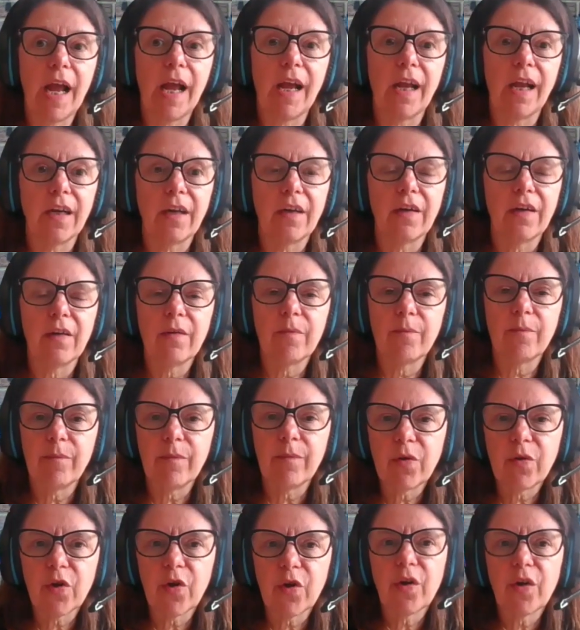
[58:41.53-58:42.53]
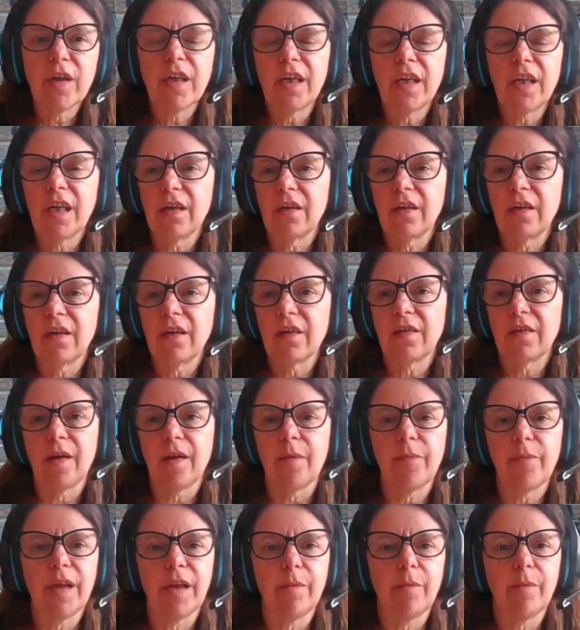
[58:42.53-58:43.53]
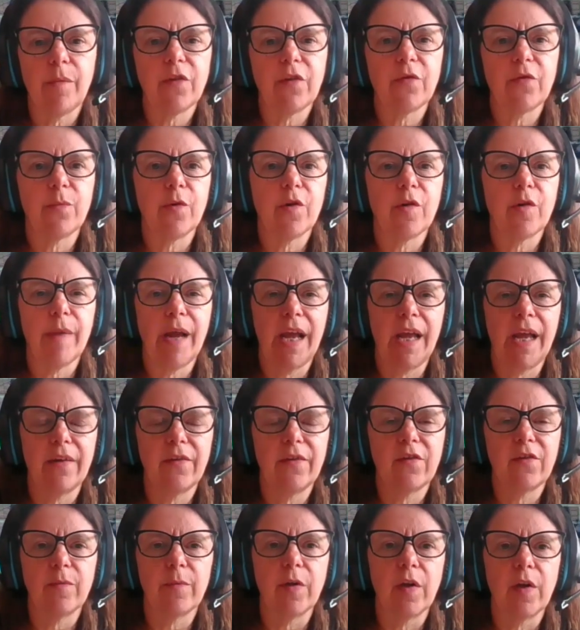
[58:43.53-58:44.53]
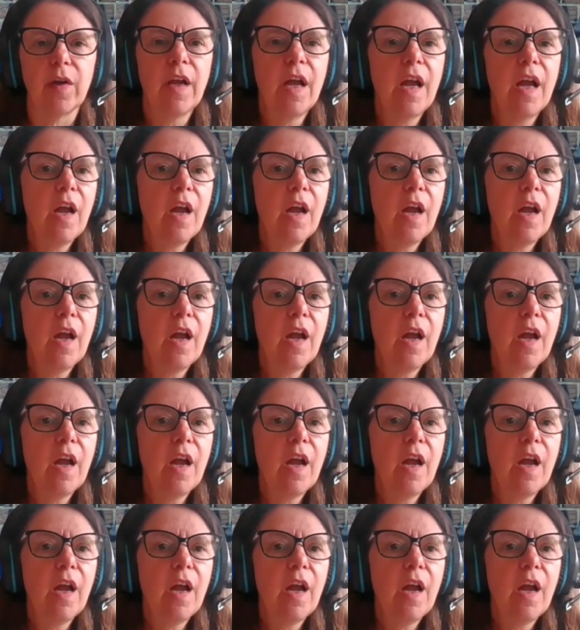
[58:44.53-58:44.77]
and turn it into something much more manageable.